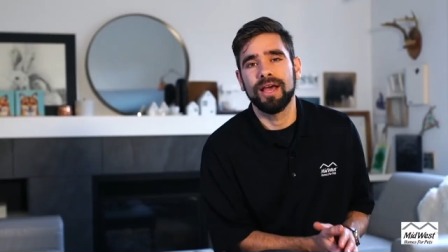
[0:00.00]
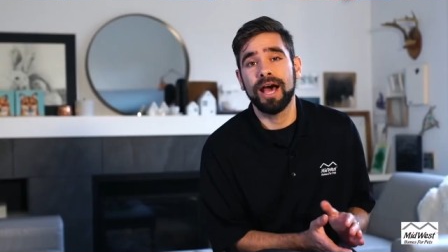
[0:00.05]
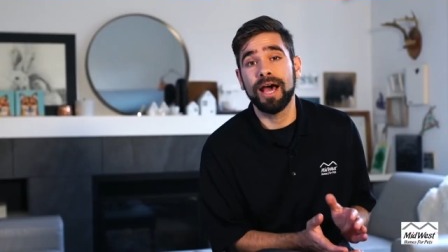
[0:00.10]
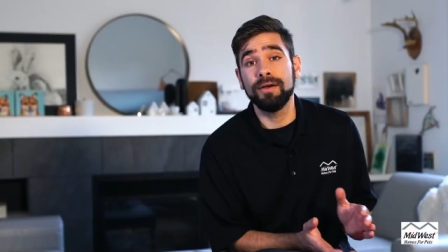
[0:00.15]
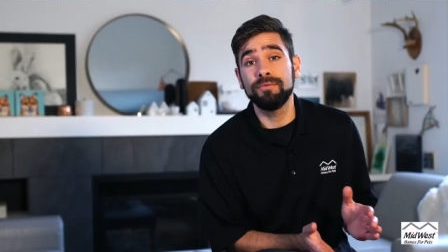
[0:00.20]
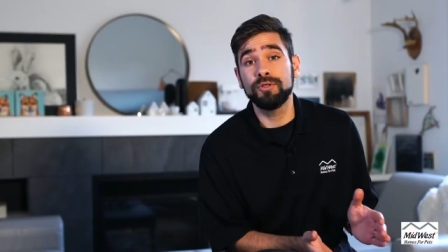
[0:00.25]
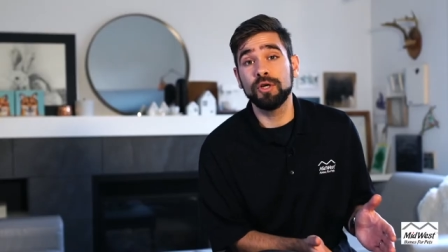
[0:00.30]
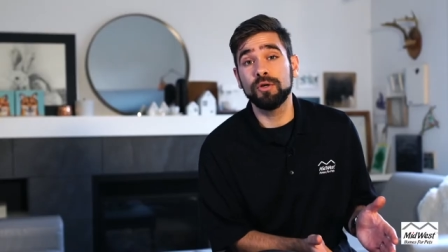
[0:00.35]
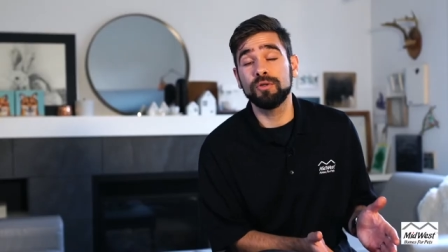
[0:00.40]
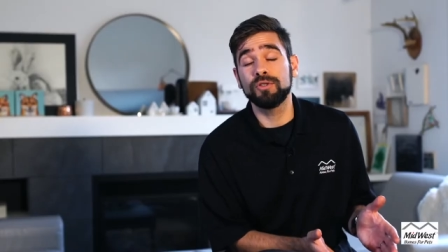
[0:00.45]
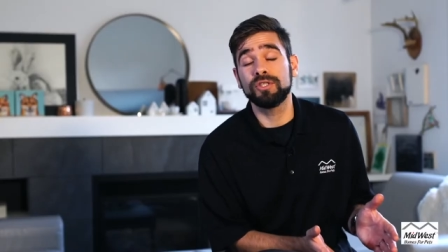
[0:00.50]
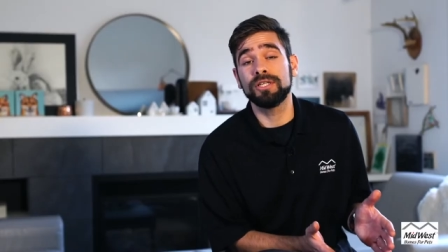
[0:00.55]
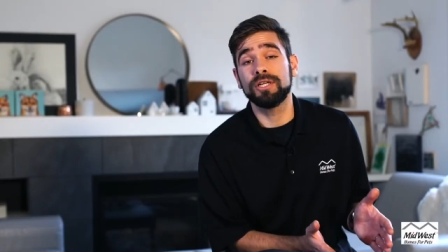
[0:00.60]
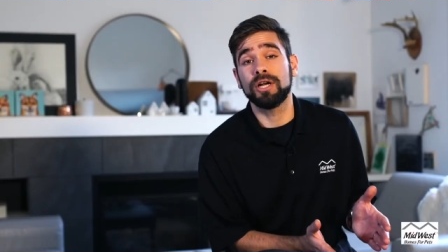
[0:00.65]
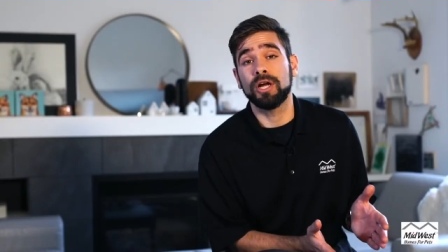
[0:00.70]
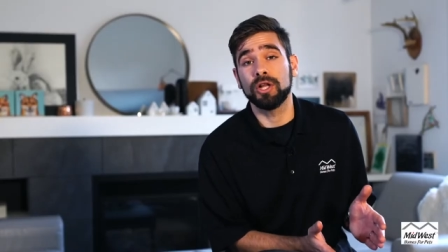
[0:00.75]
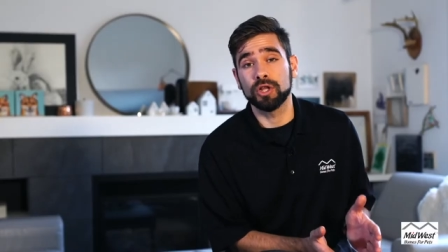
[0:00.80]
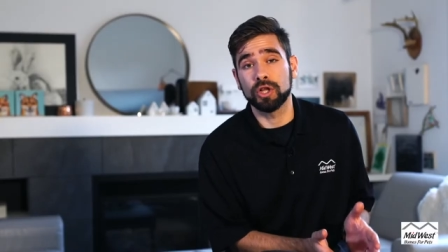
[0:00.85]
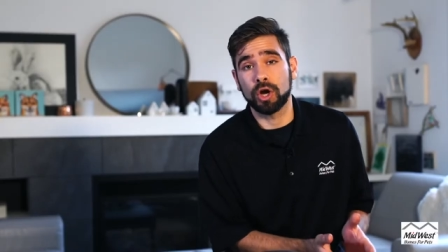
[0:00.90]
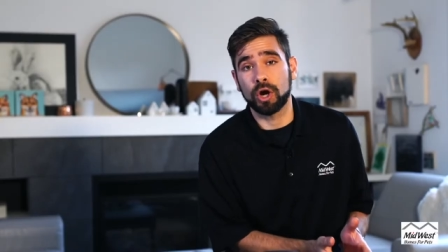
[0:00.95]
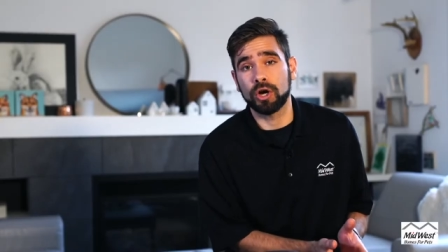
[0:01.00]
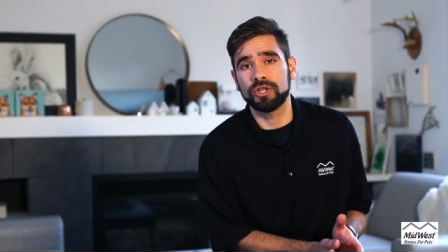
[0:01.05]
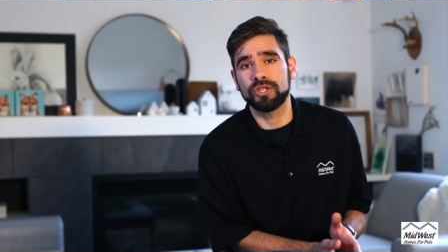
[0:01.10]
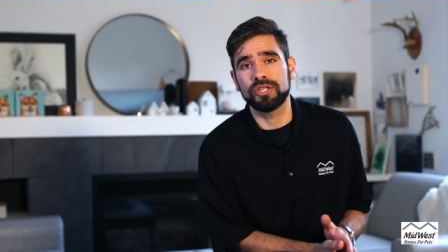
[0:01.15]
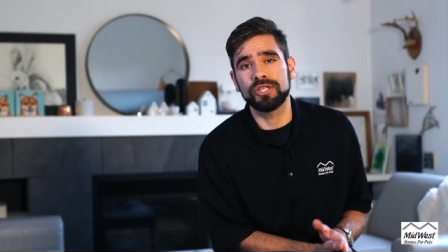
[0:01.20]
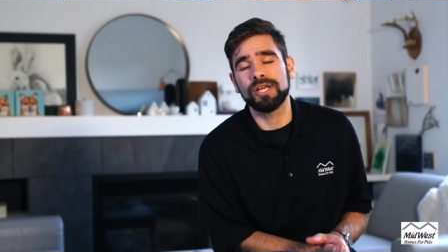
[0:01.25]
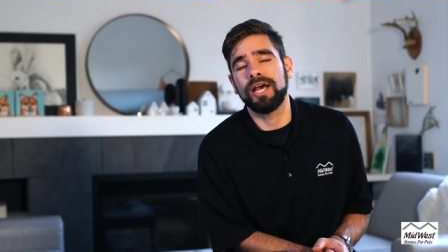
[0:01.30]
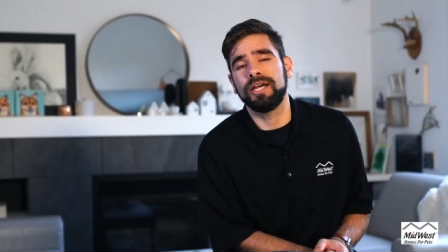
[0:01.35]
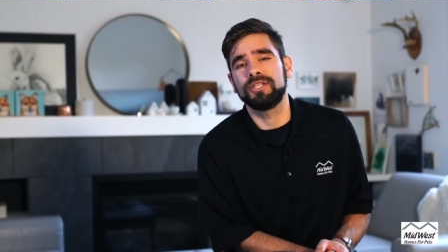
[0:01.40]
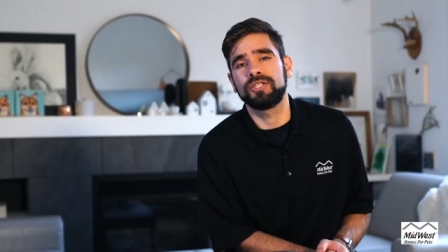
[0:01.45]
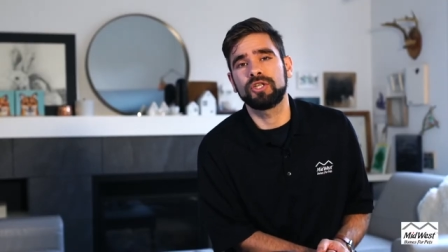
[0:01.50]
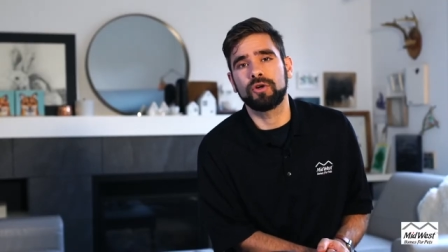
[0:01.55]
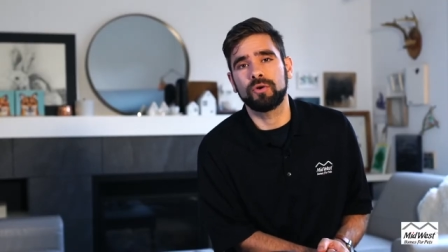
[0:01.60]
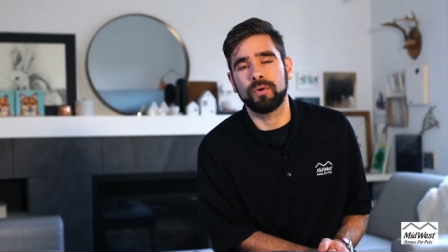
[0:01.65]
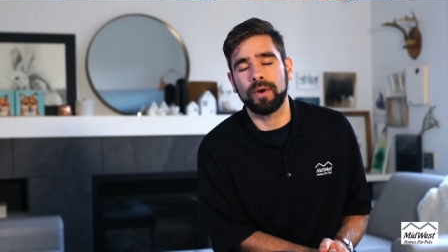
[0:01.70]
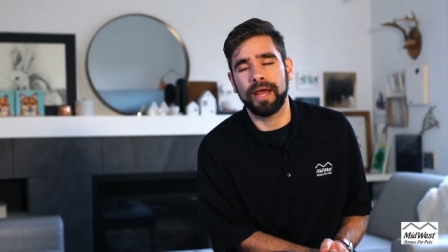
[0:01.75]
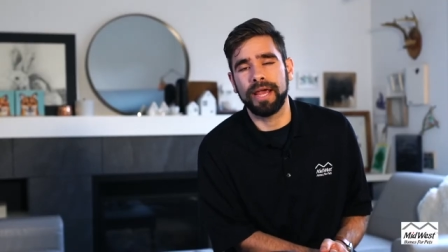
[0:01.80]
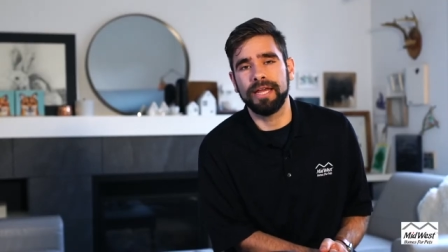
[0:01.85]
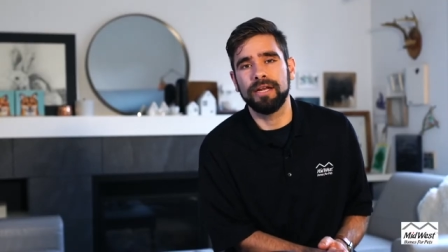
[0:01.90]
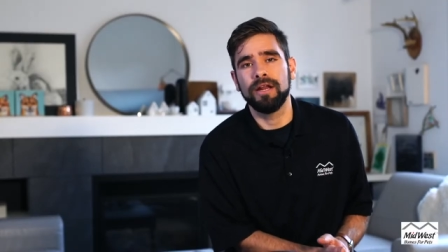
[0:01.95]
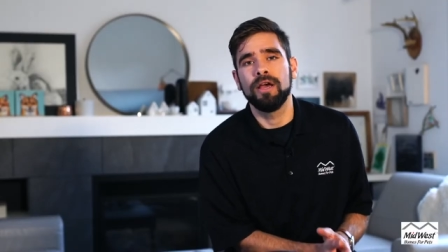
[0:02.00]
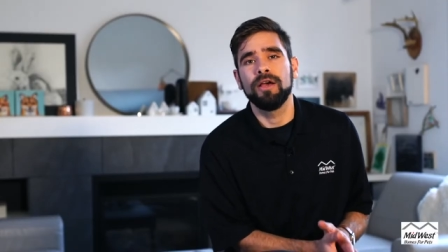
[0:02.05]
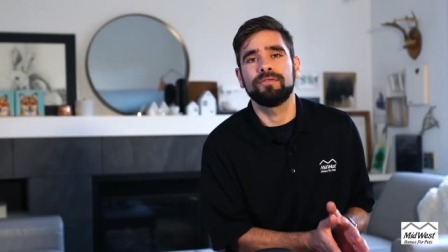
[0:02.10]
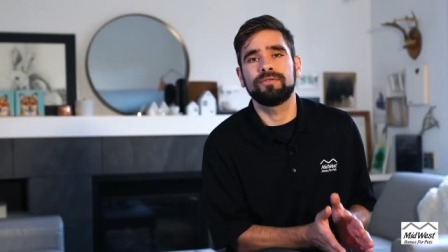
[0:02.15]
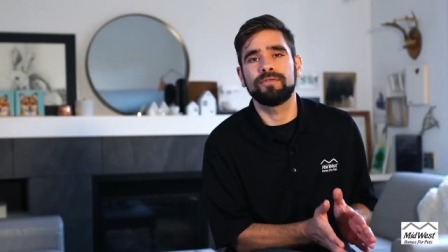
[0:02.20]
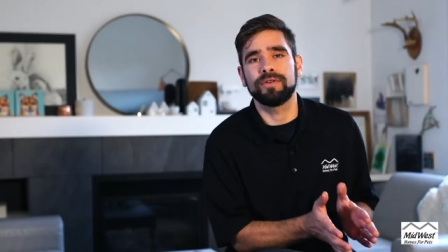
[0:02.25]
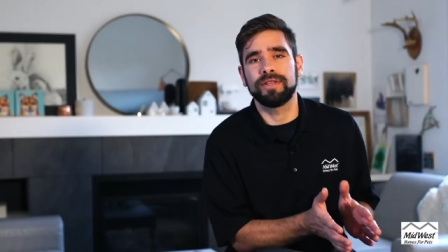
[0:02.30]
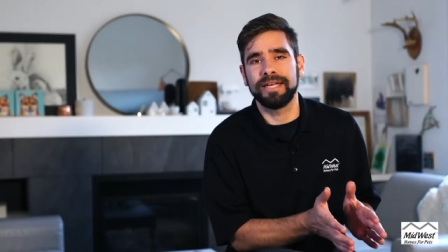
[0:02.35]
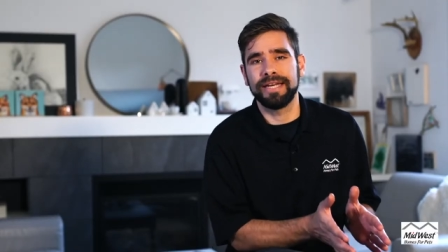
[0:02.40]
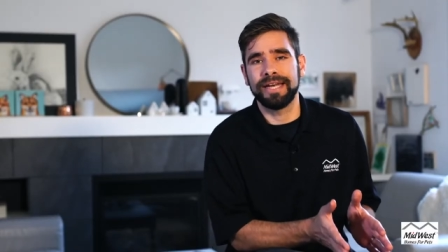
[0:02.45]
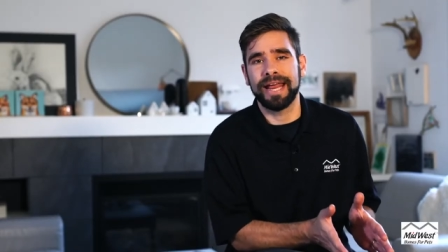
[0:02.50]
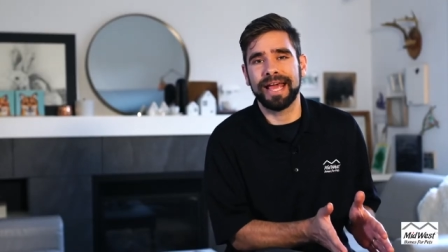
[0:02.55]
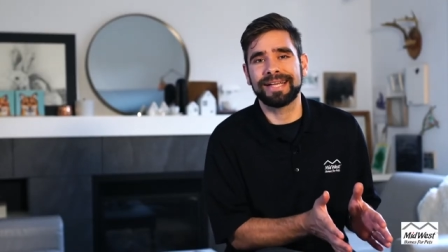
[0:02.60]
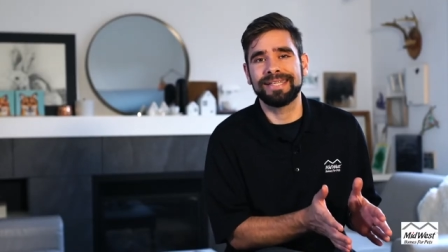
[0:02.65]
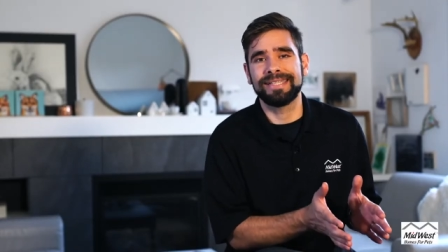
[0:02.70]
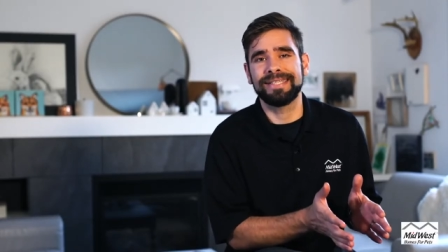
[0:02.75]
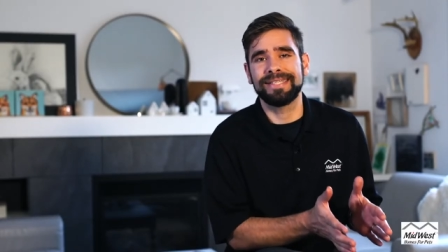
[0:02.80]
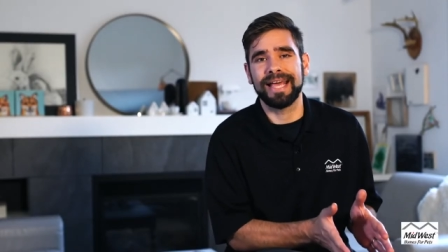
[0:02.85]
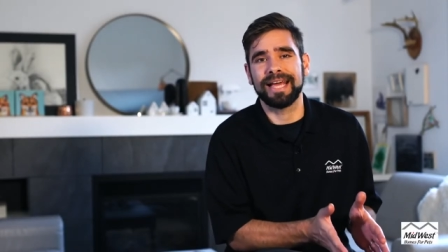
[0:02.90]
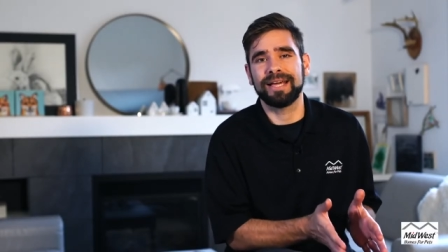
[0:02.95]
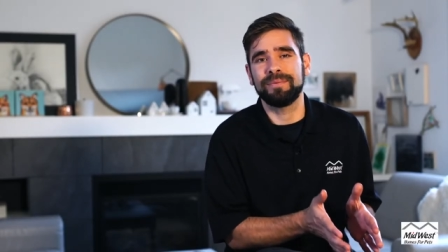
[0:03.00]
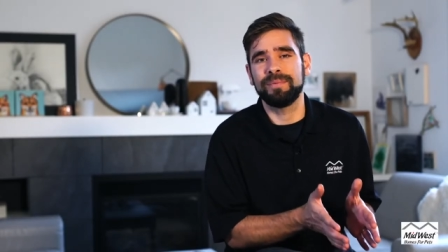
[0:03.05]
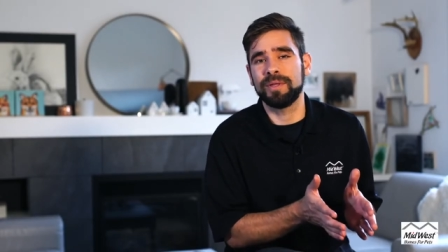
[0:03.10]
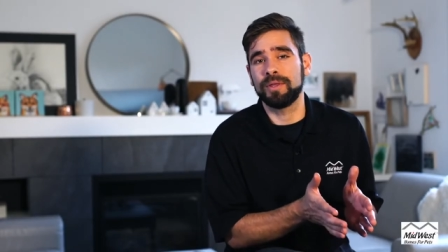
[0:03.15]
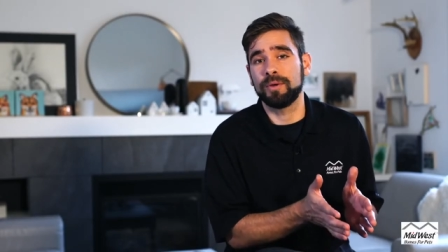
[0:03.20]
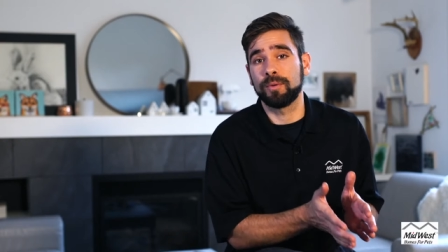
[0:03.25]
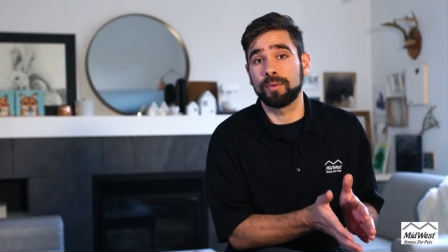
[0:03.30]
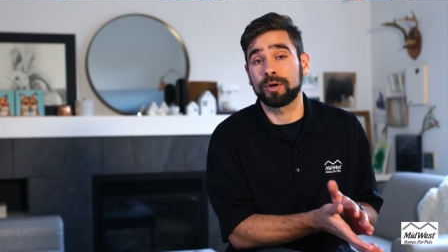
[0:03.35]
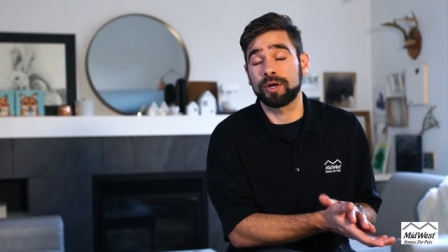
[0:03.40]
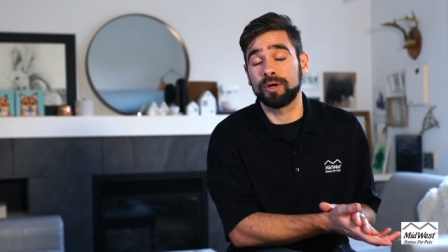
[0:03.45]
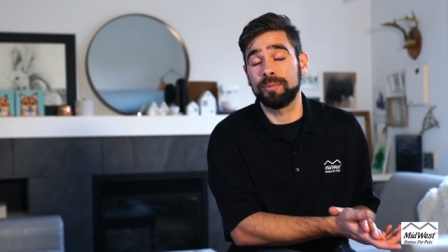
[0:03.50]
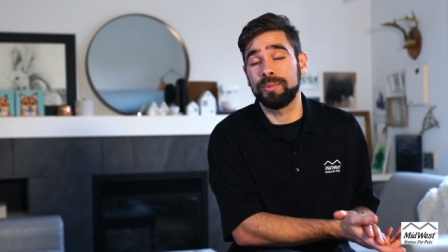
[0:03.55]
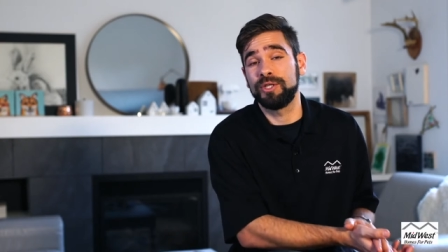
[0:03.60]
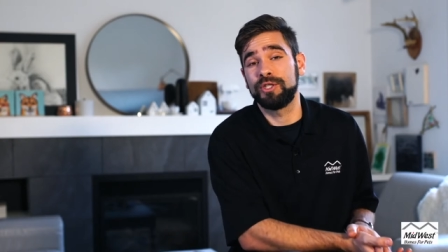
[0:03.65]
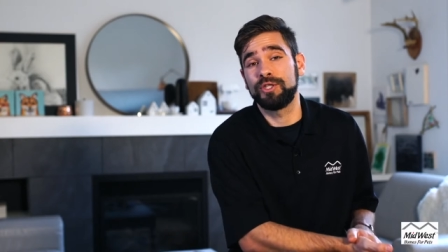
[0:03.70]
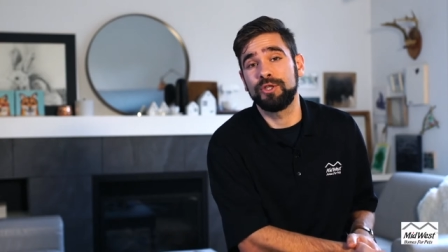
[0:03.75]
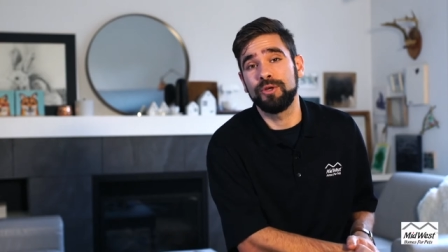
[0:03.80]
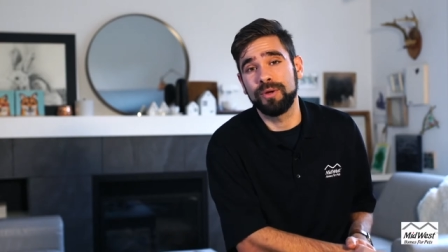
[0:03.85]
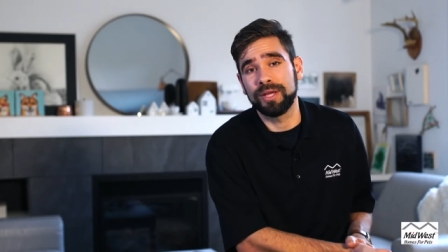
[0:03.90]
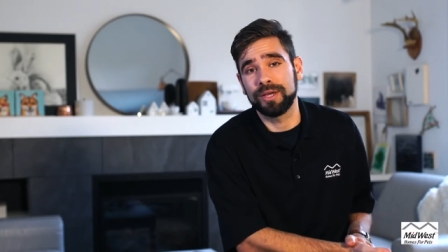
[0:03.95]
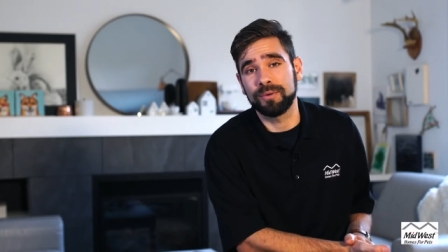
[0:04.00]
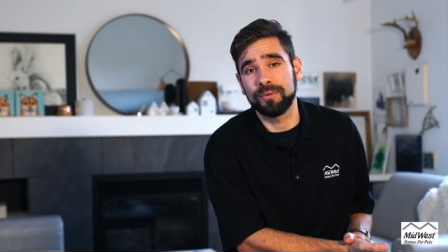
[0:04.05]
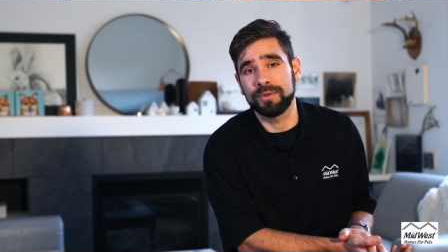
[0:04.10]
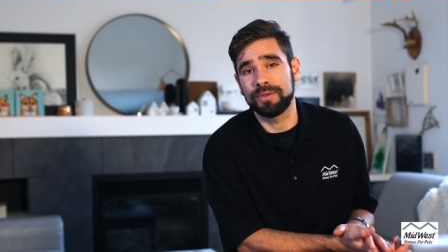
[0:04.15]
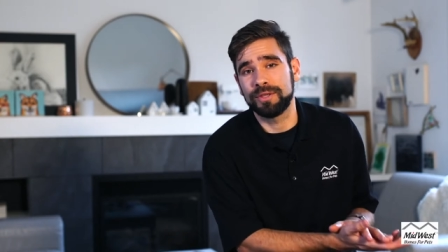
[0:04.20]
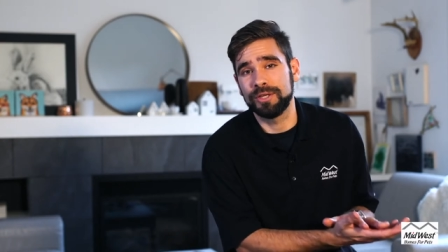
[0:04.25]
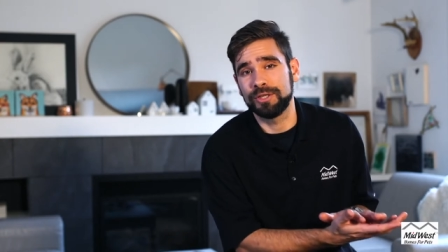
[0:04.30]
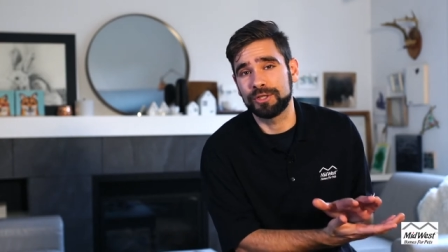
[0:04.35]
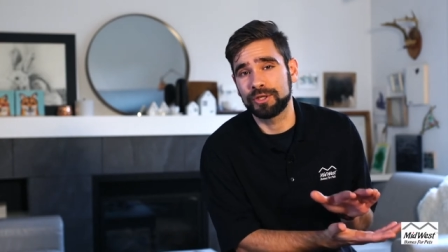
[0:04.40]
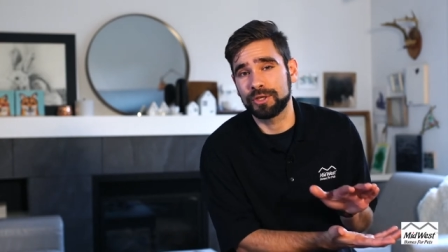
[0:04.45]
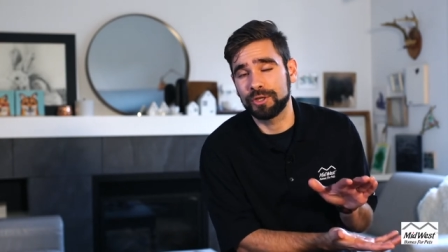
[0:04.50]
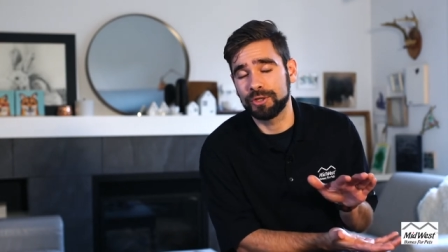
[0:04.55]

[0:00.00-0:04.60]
I've chosen a large size crate for the next segment that we're gonna be shooting with this